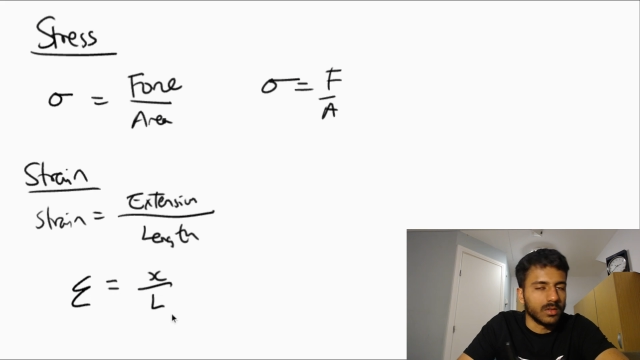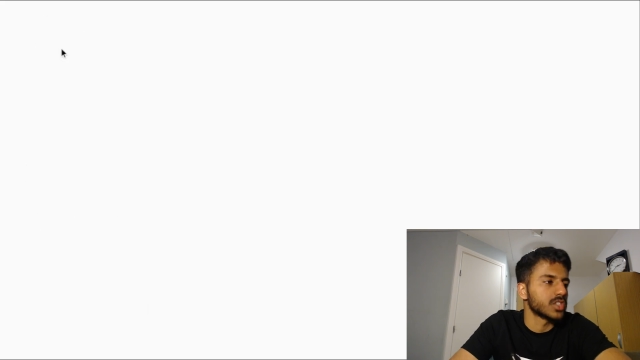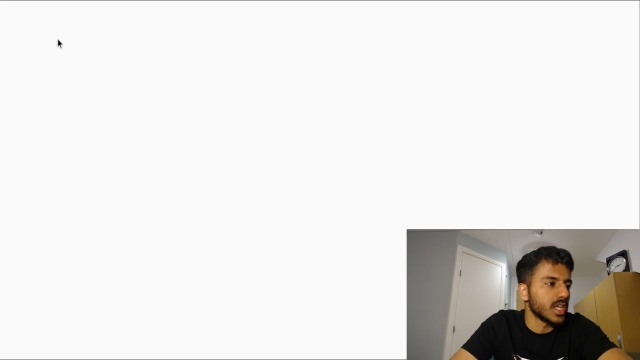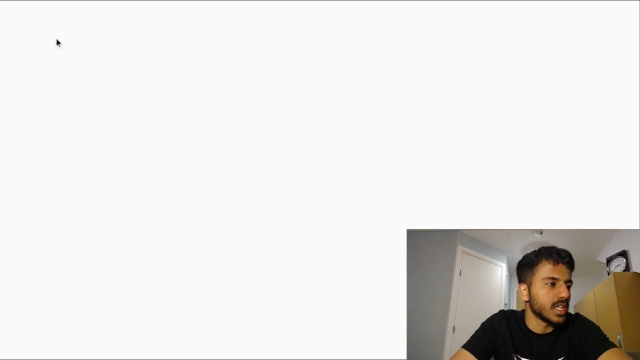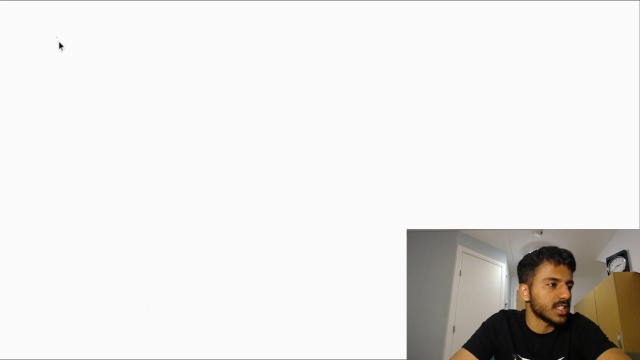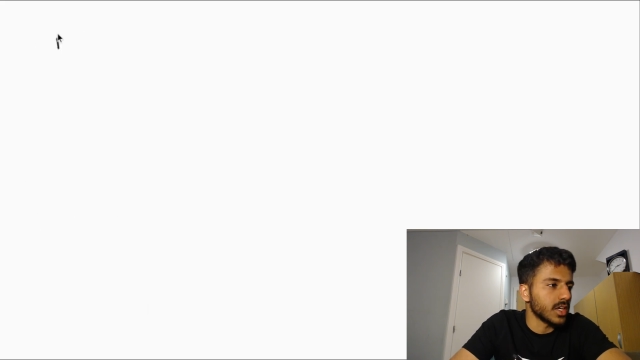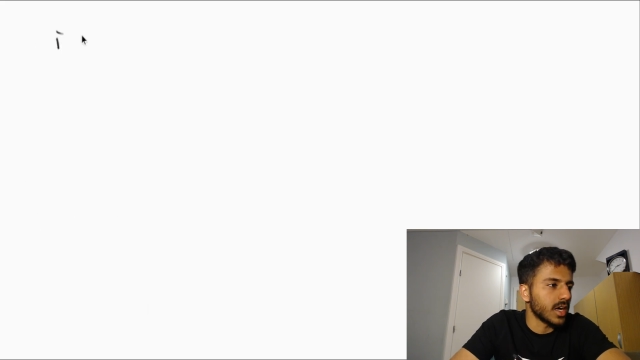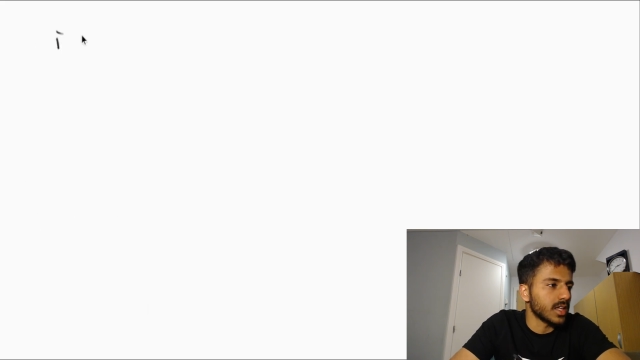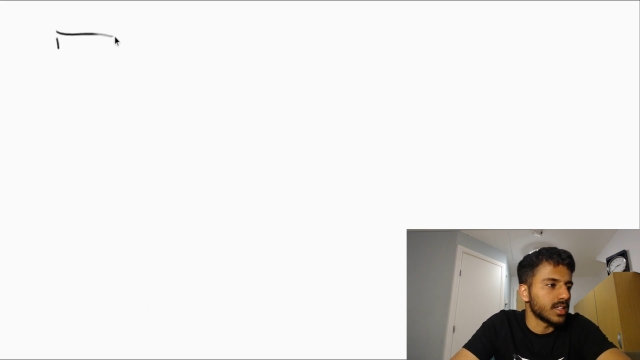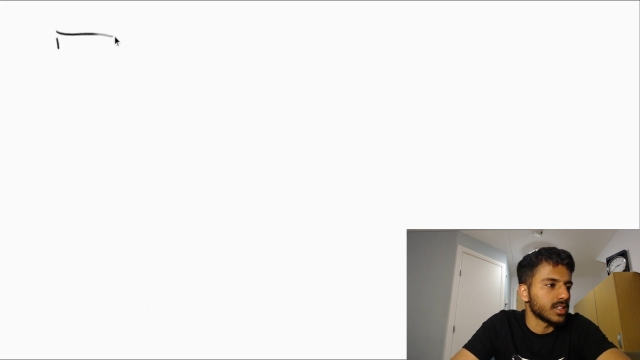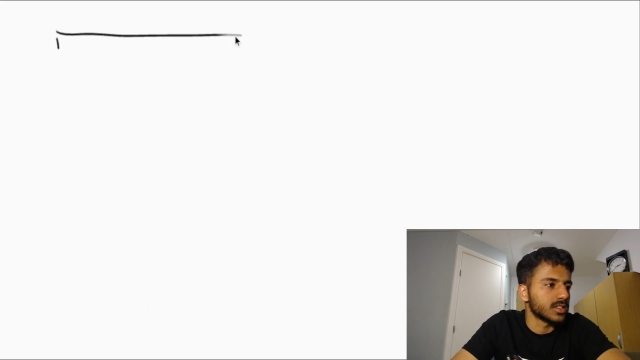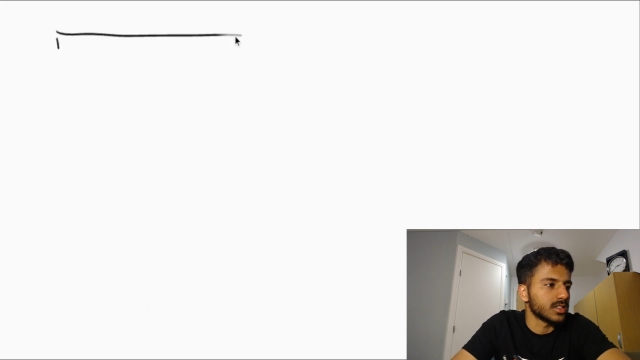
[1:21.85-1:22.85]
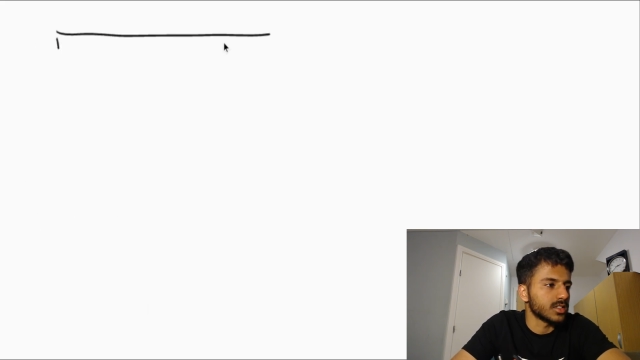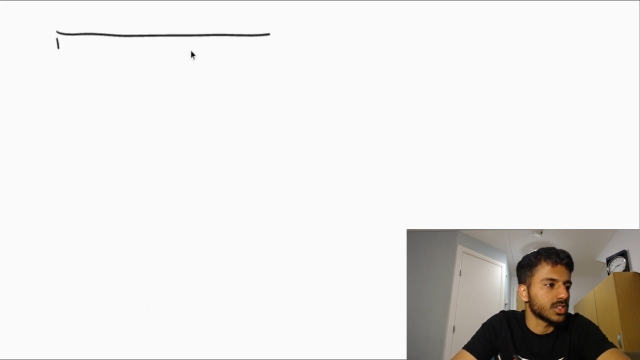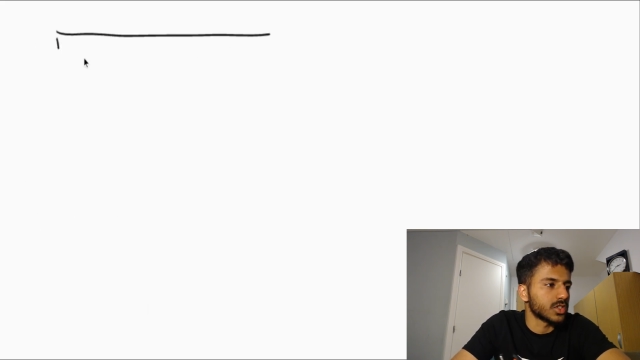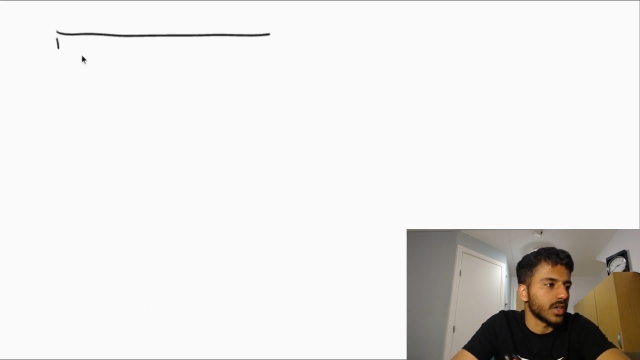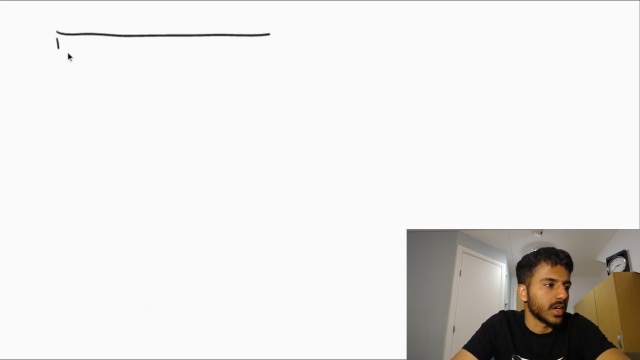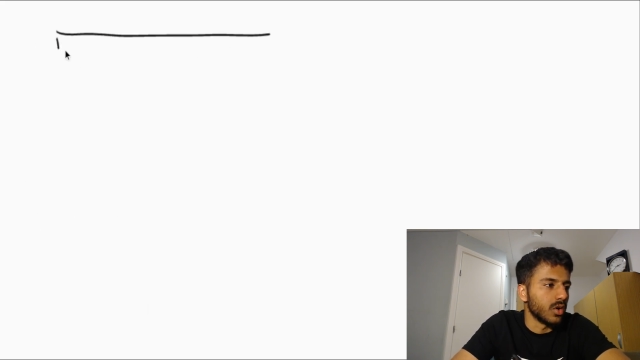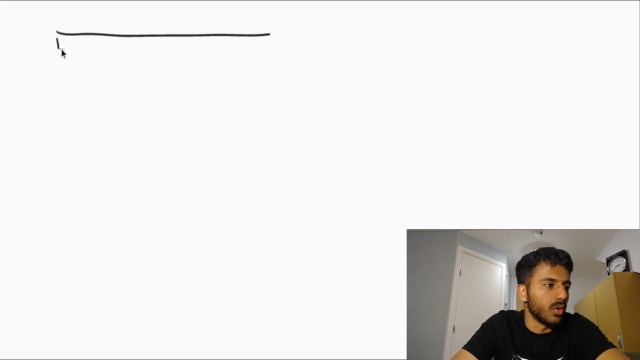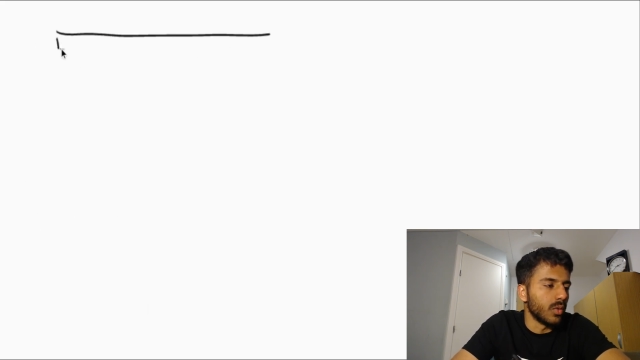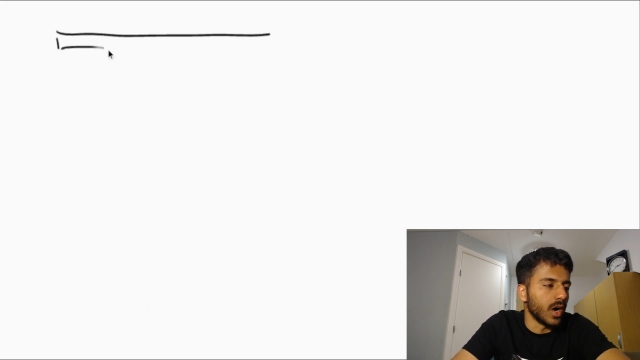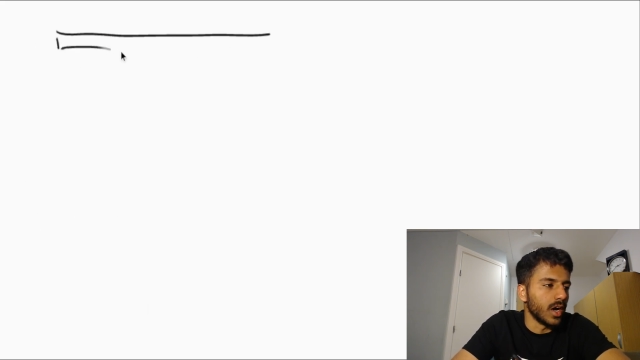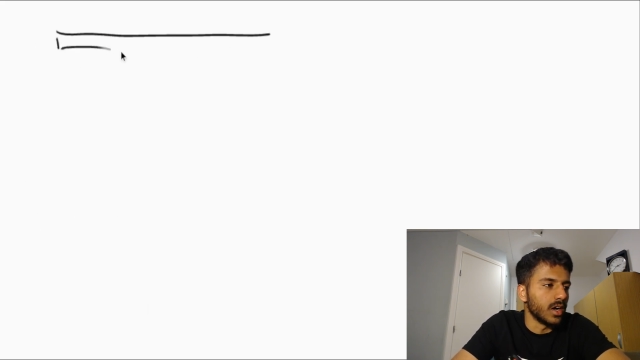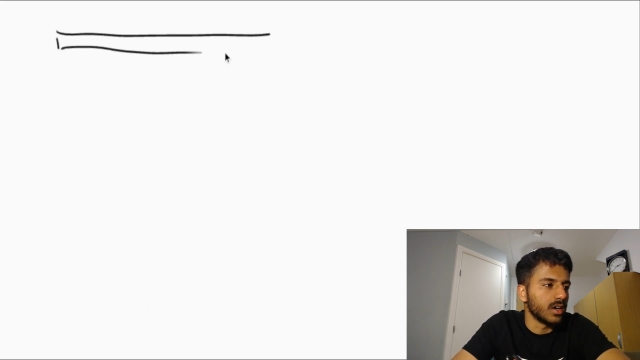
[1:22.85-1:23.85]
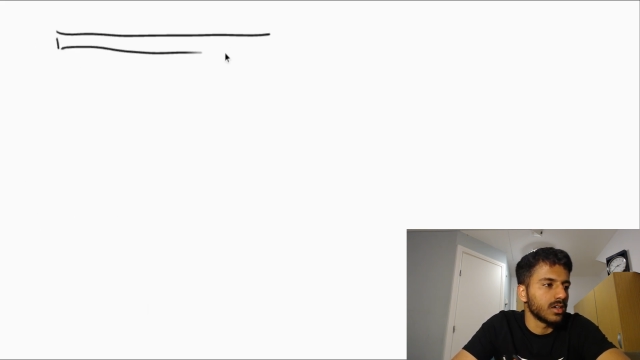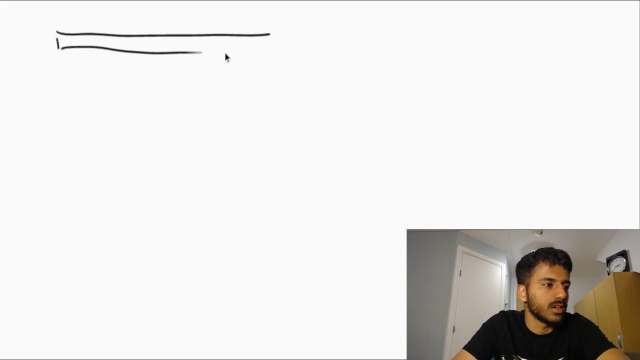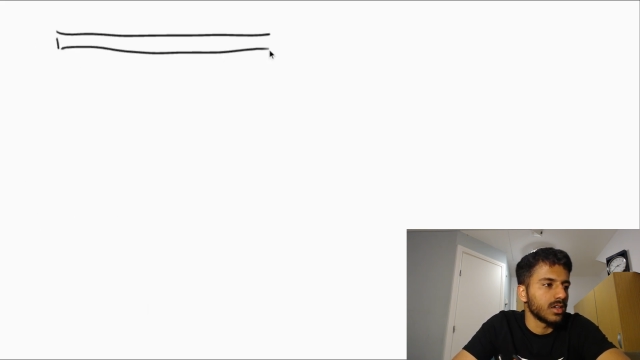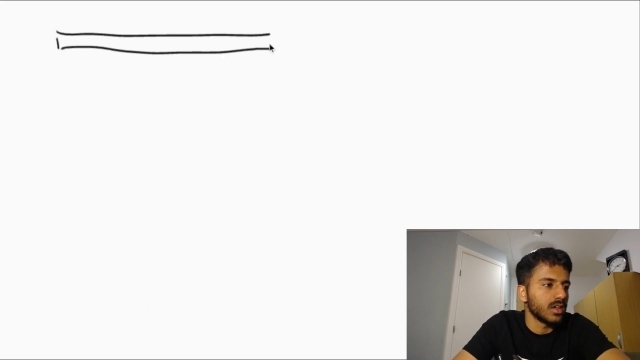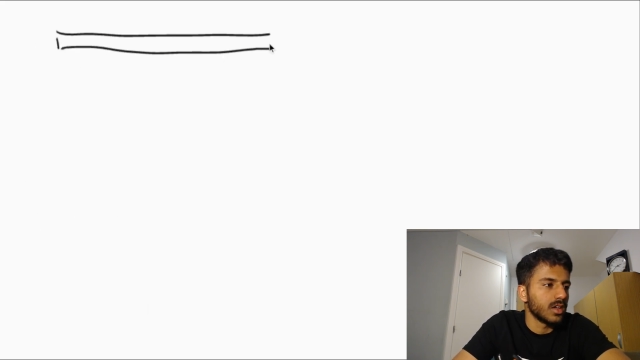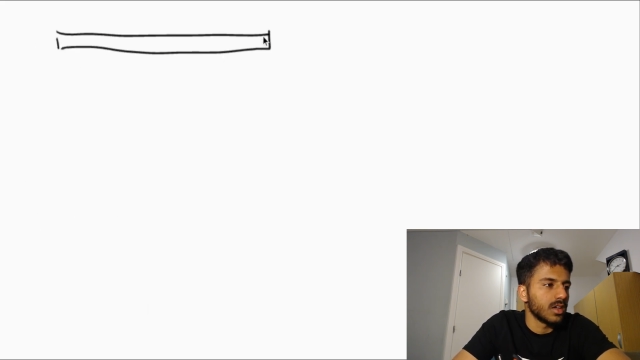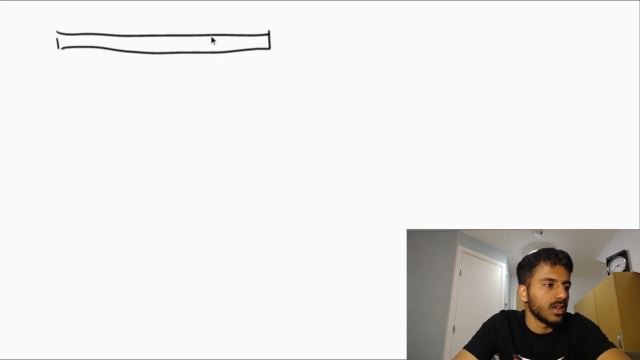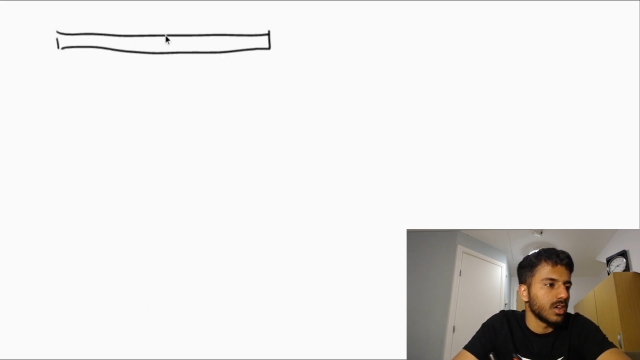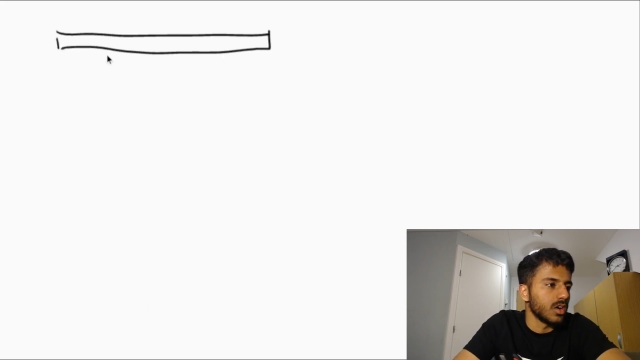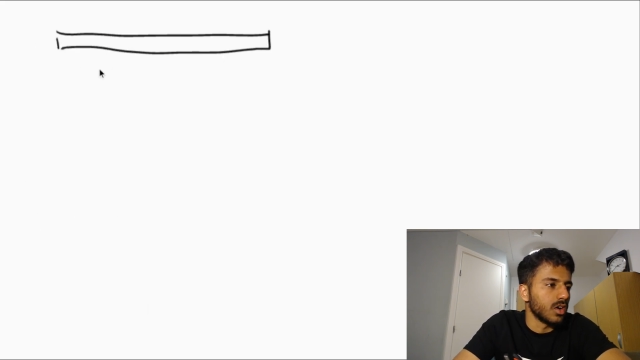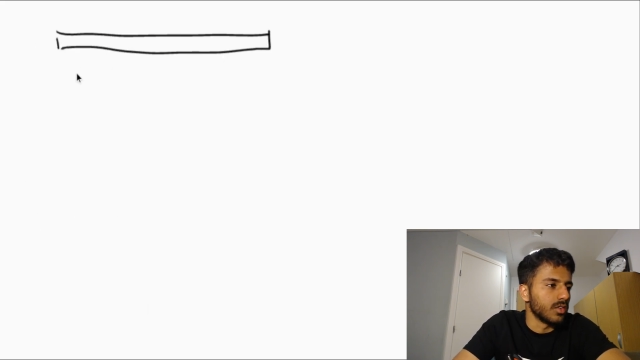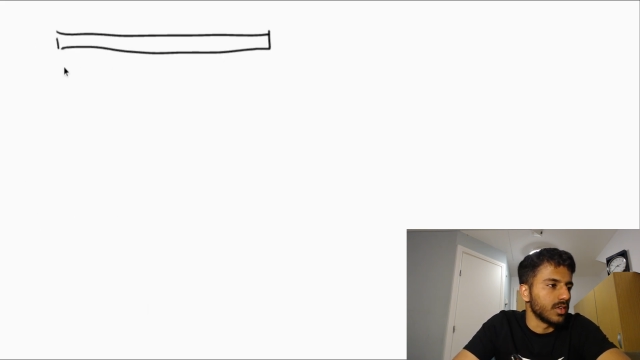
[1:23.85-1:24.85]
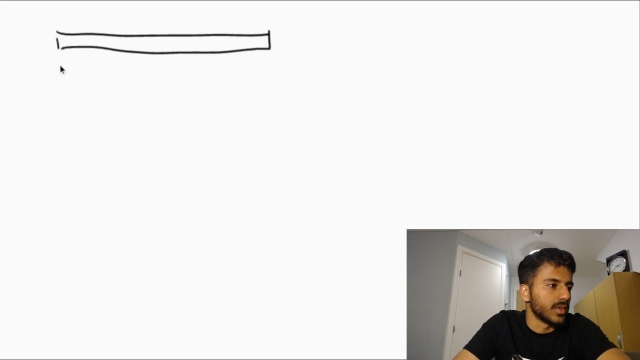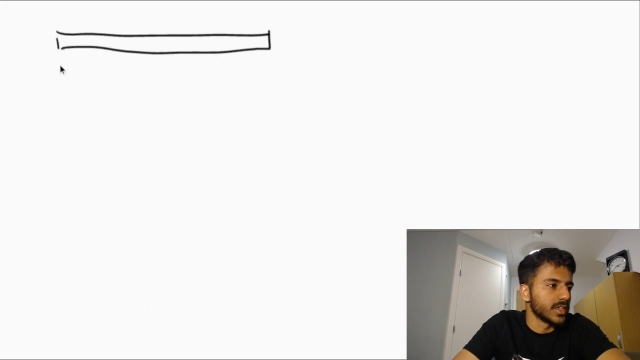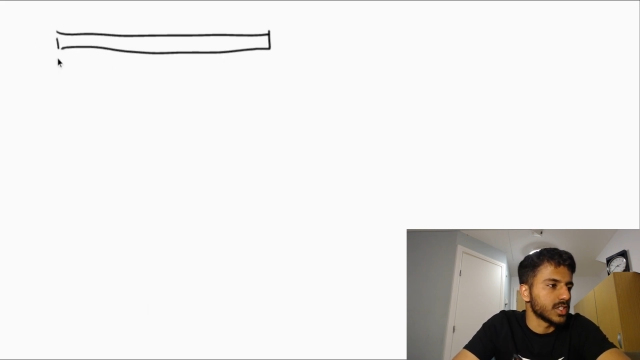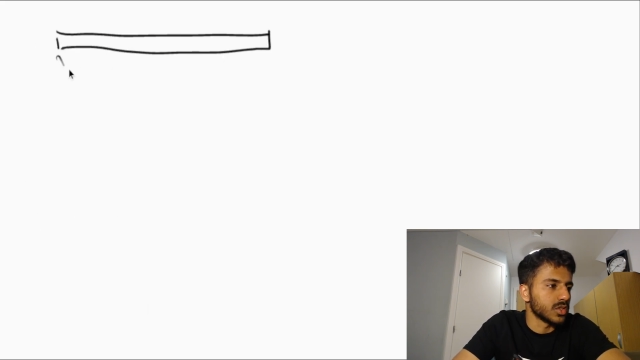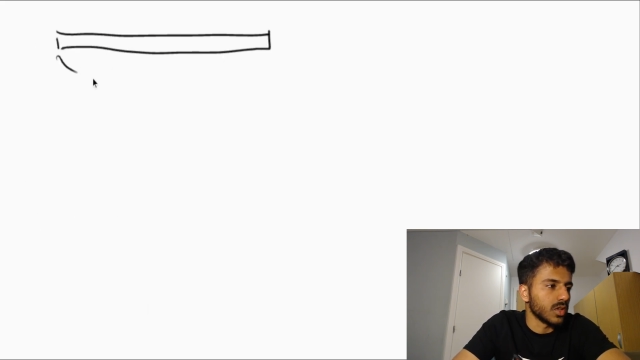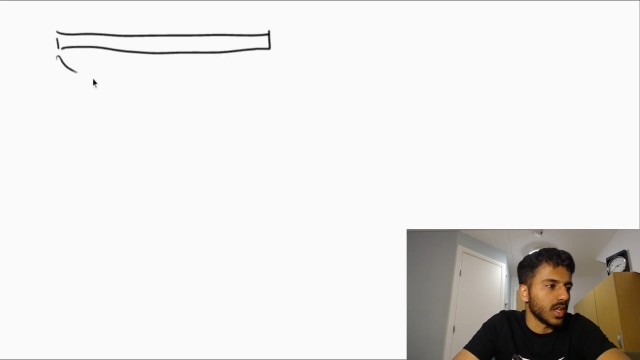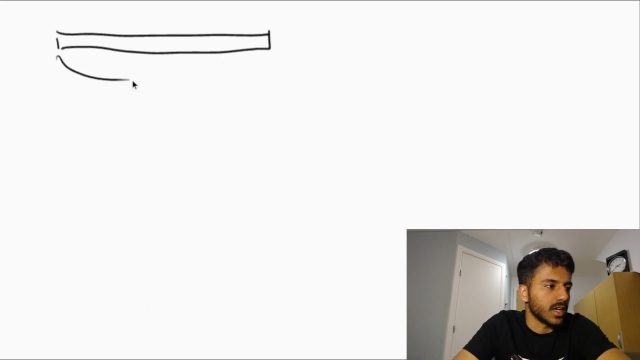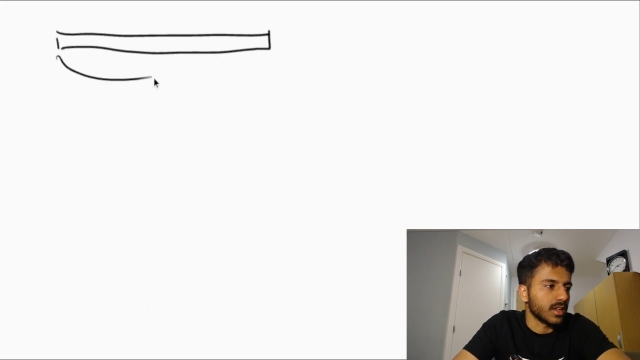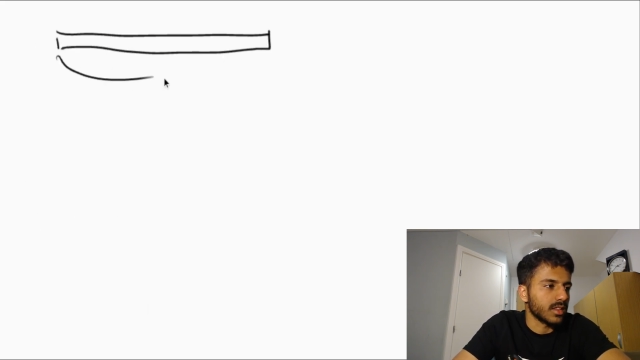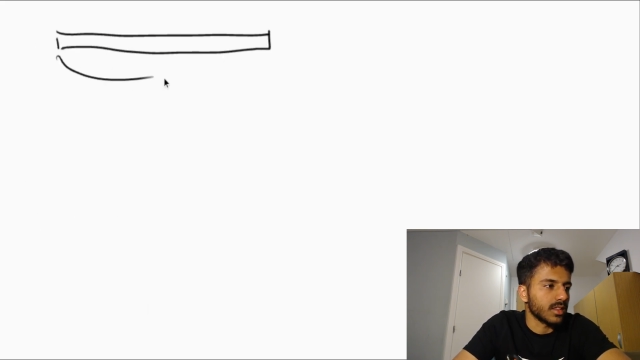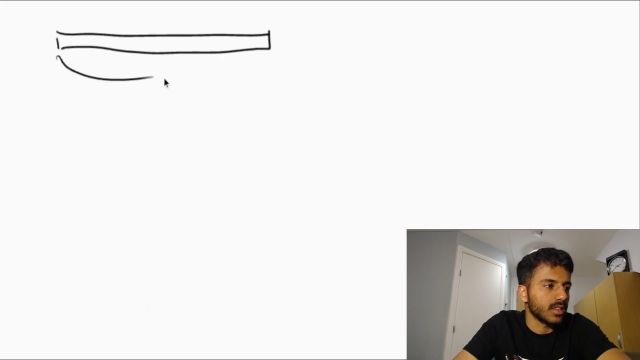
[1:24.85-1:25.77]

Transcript: So let's say you had this string or wire of original length